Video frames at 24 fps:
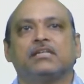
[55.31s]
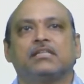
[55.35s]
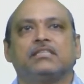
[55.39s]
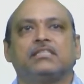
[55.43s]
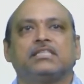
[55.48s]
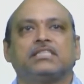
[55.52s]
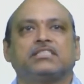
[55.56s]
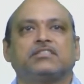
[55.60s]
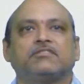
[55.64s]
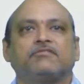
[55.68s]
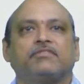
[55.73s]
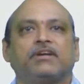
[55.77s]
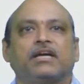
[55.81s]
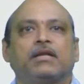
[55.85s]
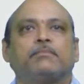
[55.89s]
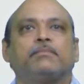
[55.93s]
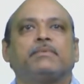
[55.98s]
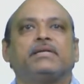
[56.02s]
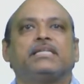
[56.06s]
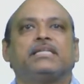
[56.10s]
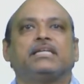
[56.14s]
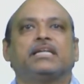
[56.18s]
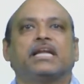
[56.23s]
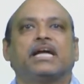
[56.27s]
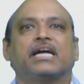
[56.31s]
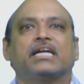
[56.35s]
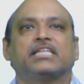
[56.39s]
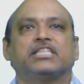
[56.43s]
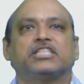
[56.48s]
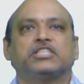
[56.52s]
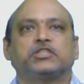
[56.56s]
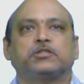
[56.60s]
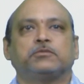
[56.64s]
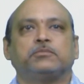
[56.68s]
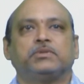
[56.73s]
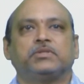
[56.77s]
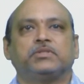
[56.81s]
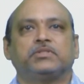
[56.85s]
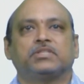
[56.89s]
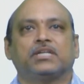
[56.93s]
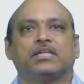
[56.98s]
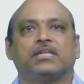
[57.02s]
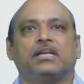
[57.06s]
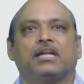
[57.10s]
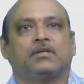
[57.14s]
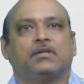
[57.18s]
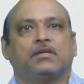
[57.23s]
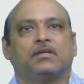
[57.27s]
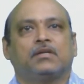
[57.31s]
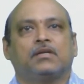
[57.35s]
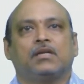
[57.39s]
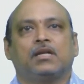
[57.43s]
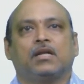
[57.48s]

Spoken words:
this Fermi Dirac distribution law.